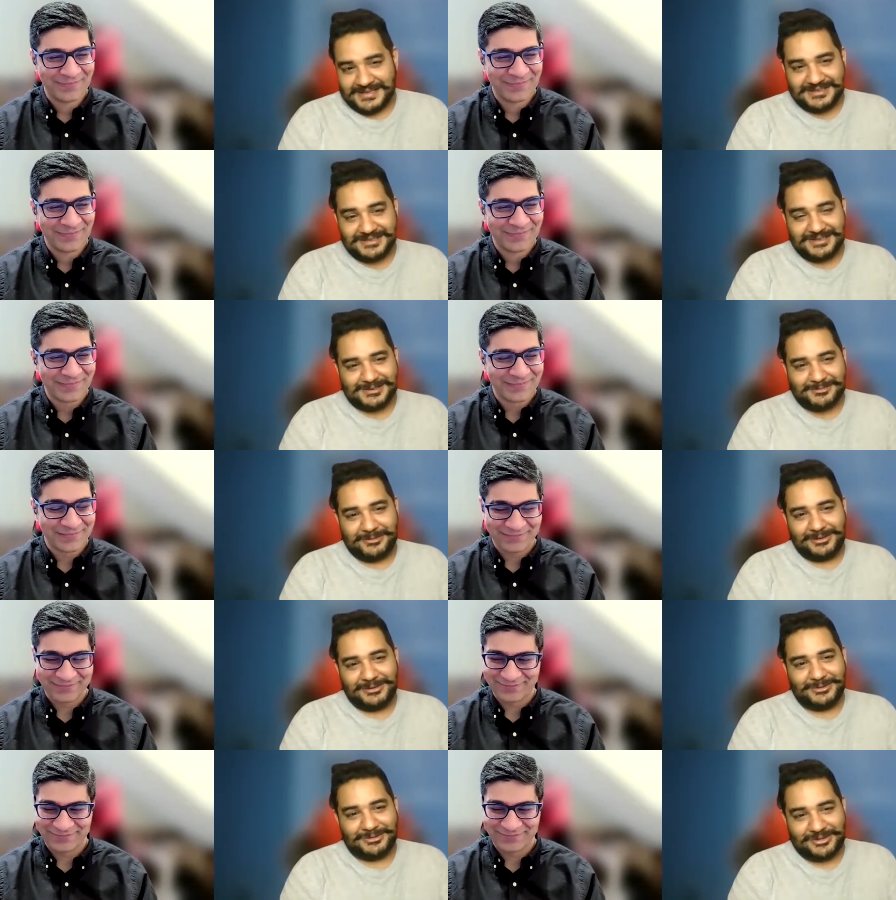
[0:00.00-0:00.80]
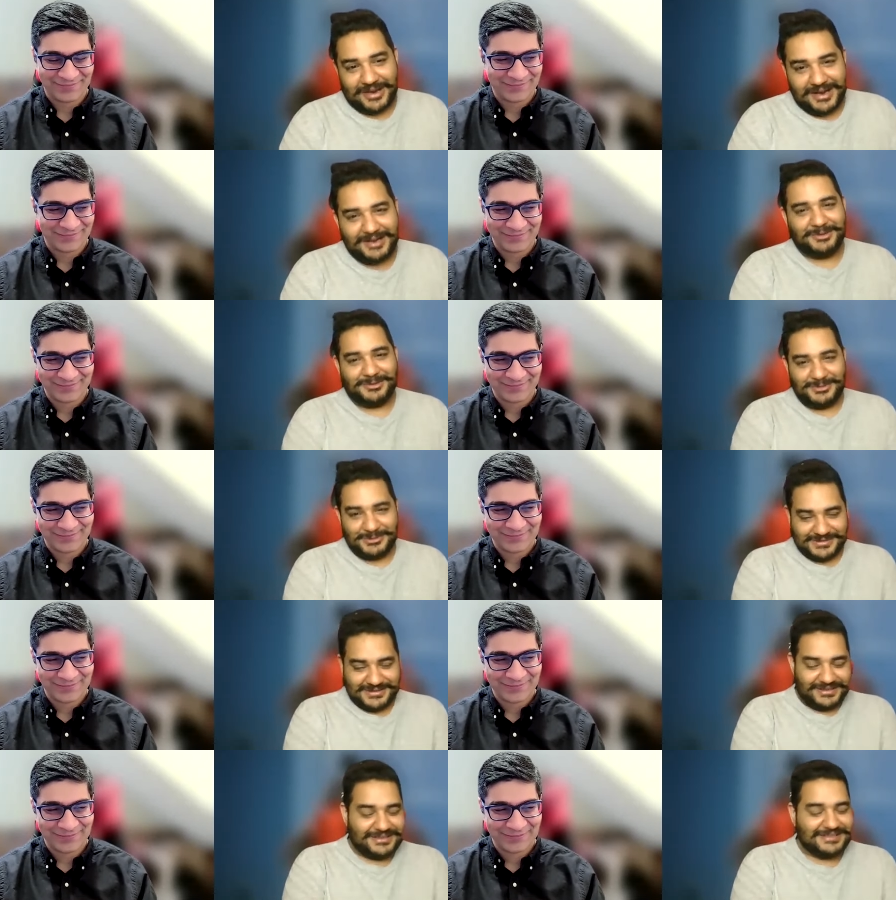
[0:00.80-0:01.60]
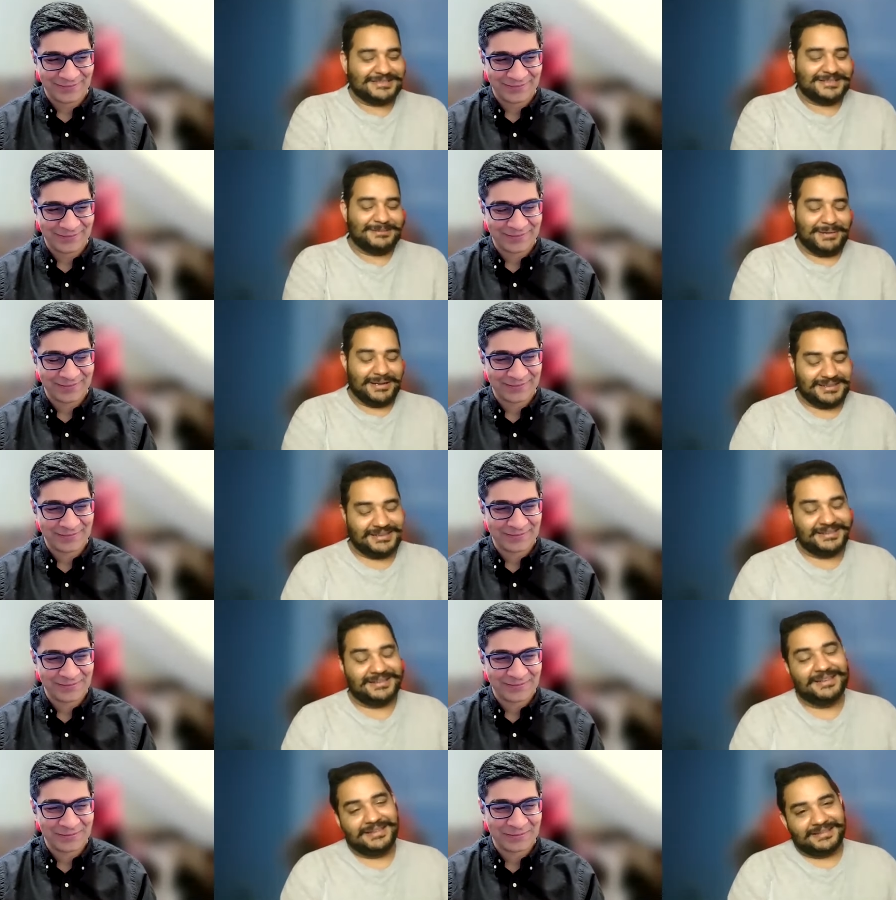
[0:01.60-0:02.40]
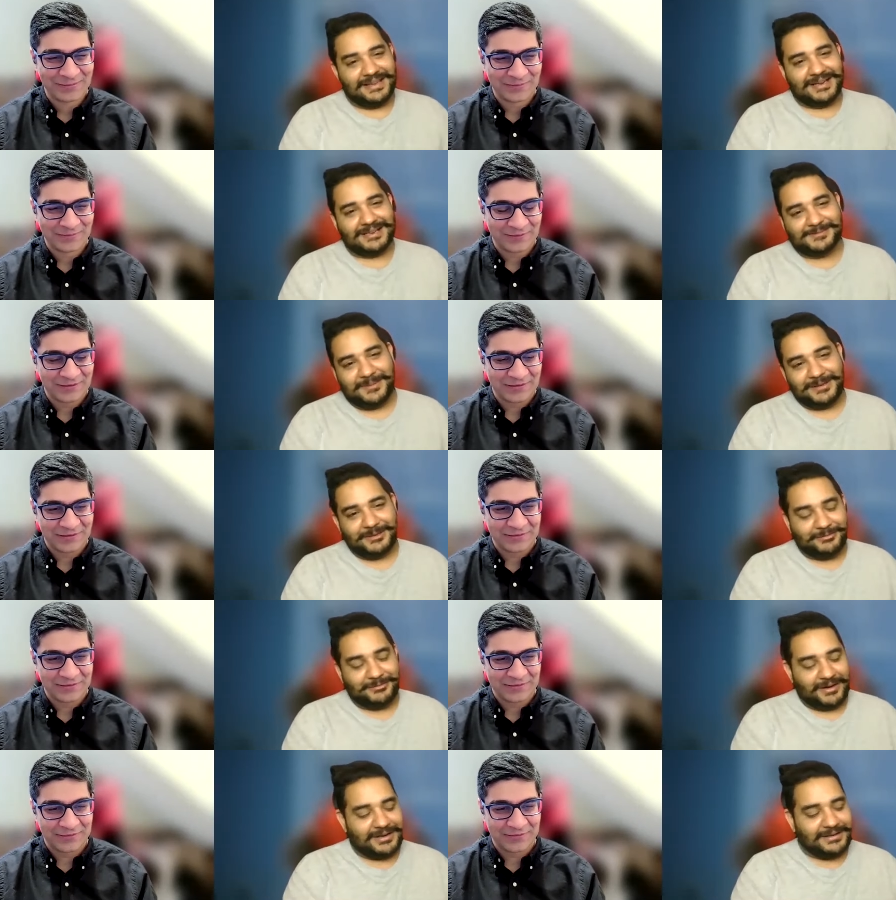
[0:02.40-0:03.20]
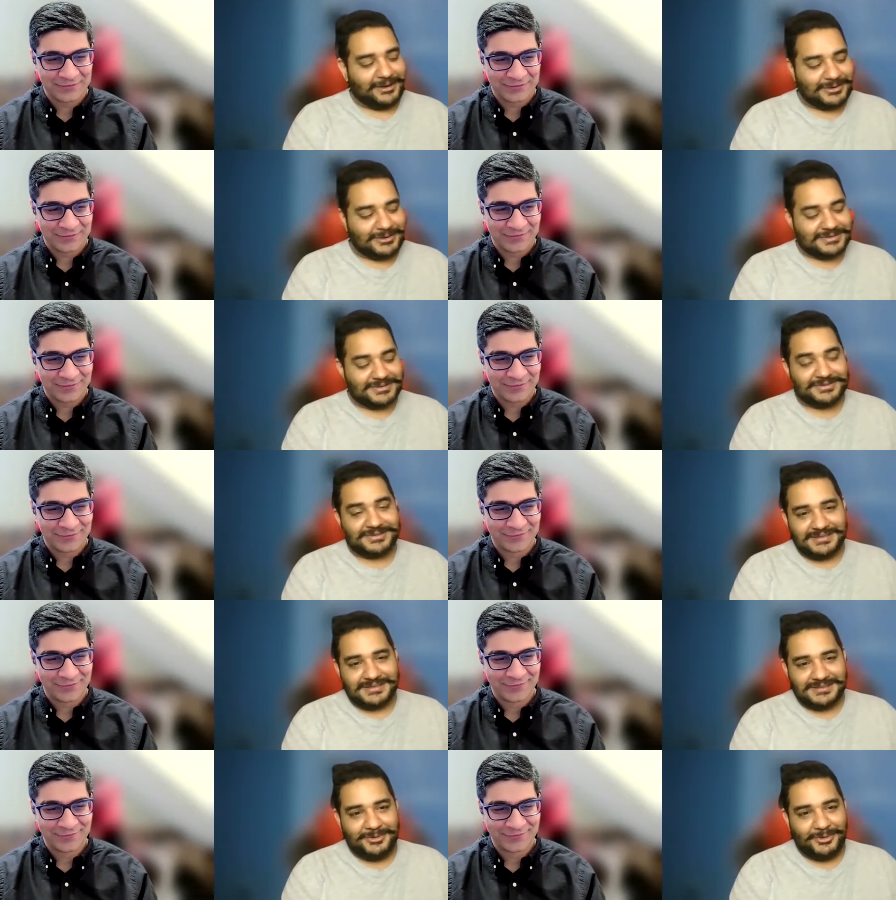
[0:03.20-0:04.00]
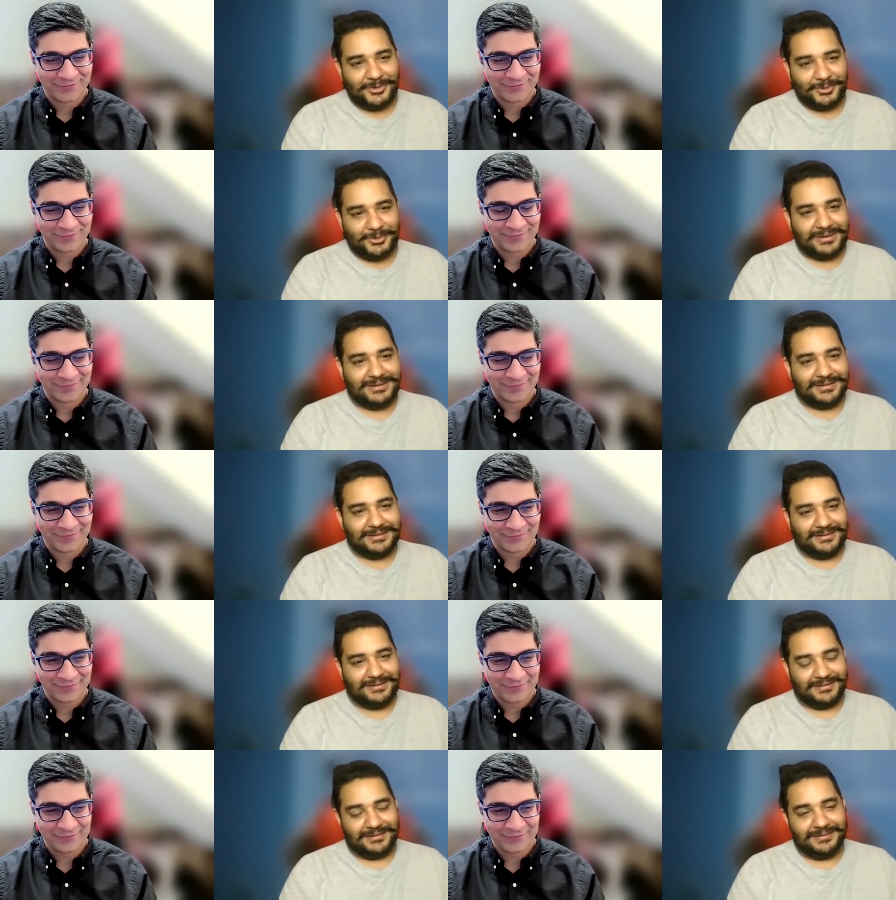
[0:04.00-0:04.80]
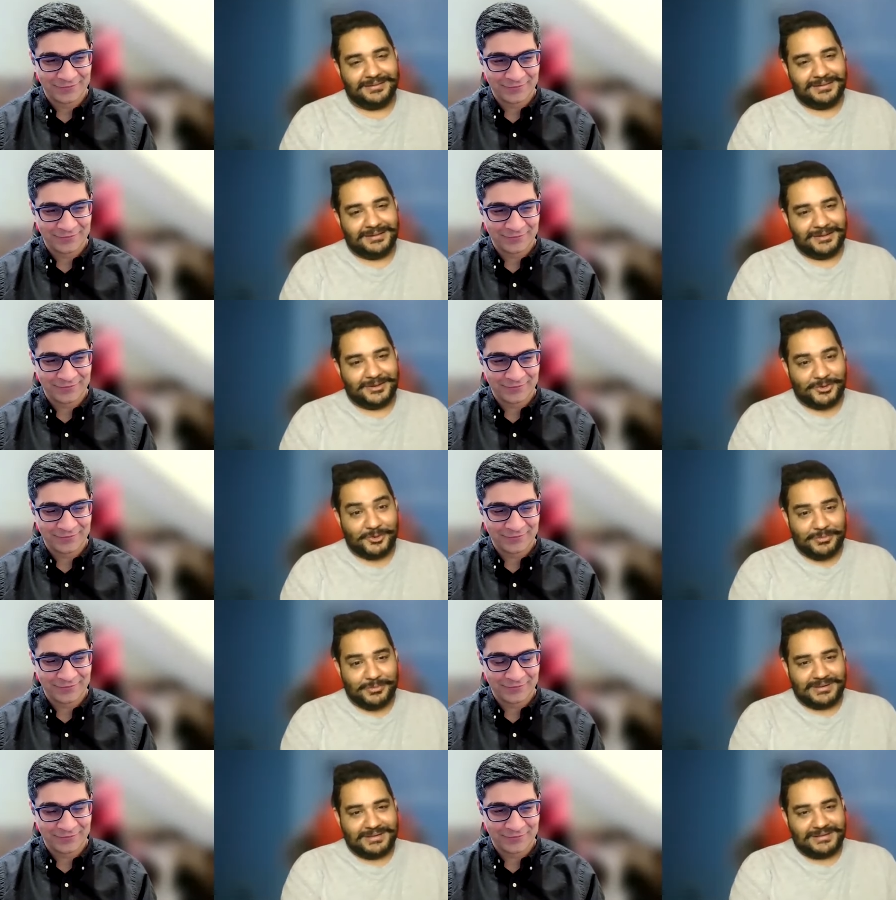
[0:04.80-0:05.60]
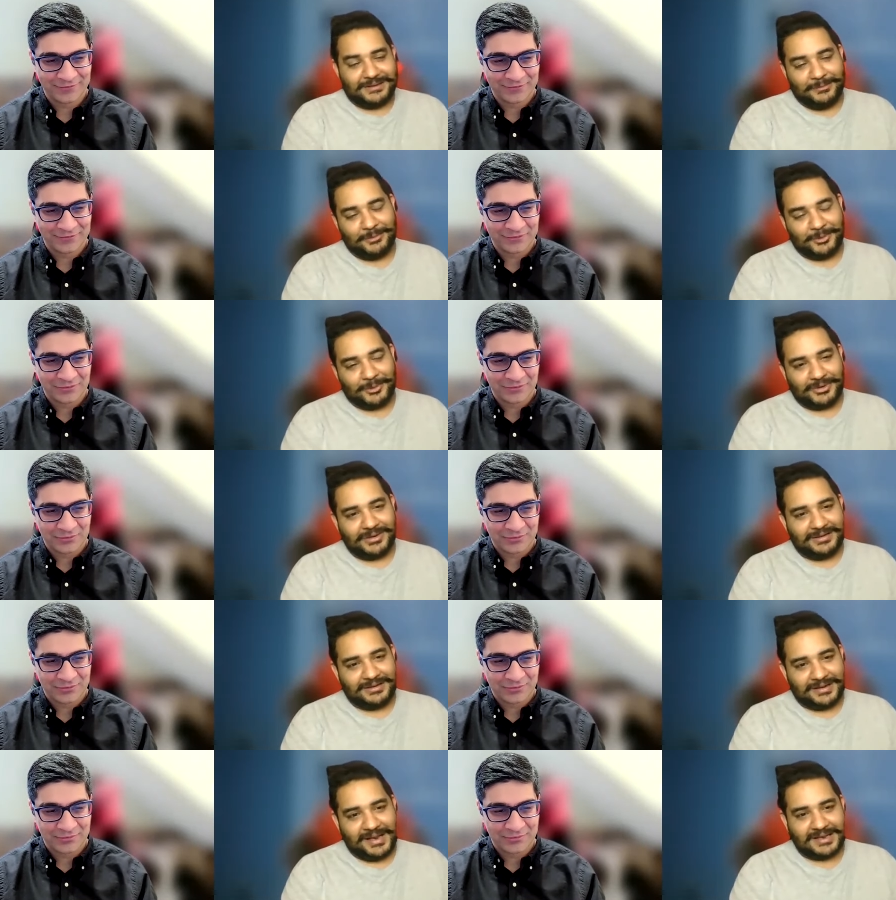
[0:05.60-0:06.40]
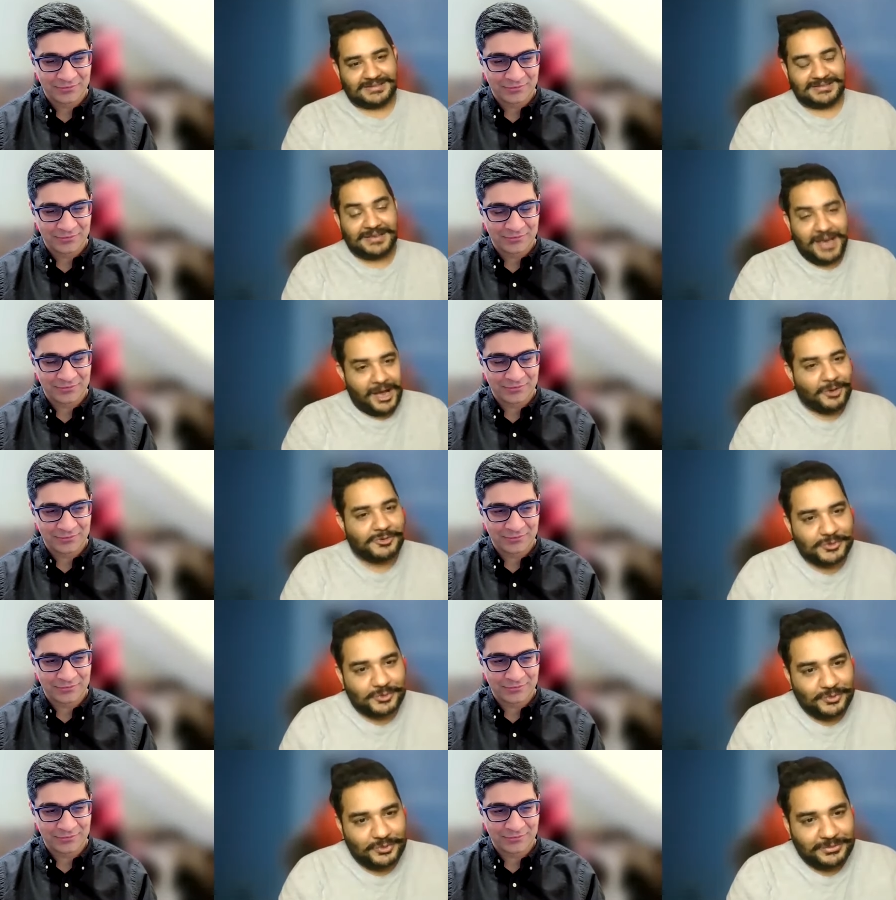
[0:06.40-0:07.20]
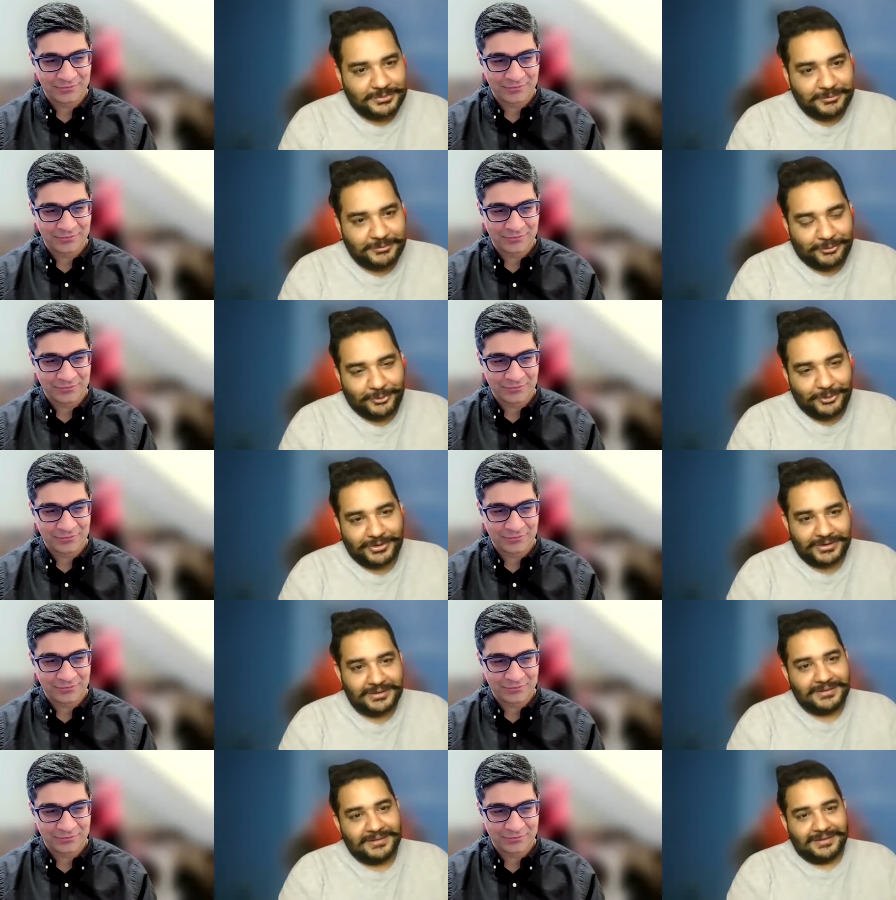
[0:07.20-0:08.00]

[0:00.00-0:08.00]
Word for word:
Speaker 1: It's just when you try to use their digital banking, that is when you find out. So, since you're doing uh, human and computer interaction, how soon before